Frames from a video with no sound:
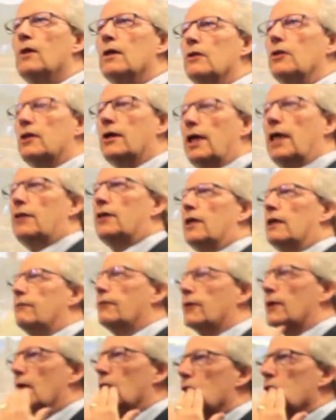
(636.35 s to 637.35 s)
The great thing
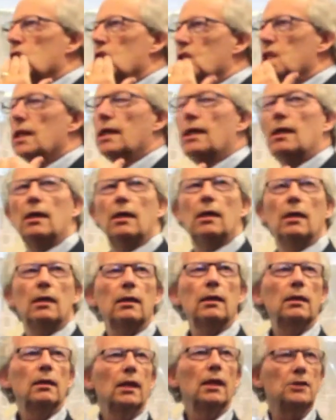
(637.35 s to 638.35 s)
for us,
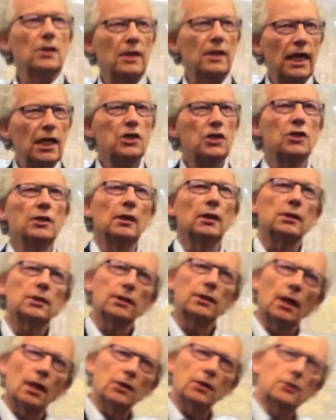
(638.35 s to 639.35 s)
as a nation that
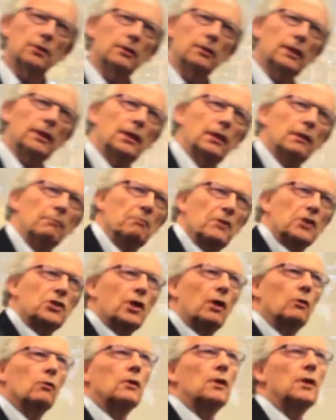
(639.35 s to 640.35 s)
starts to really miss out on